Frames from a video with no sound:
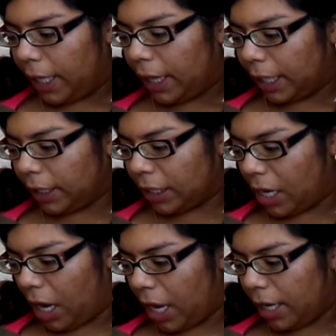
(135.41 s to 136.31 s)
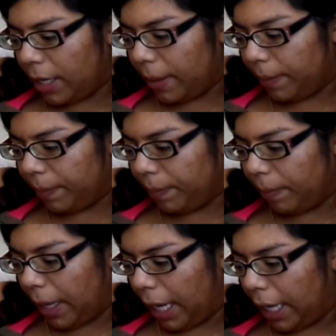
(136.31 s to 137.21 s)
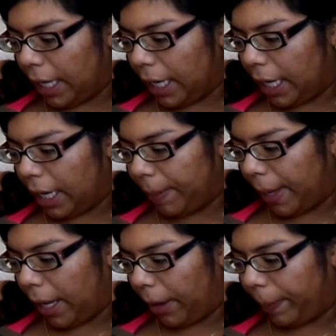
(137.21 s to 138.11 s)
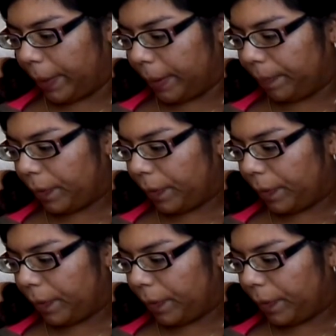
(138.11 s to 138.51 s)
Thus, God made him a helper.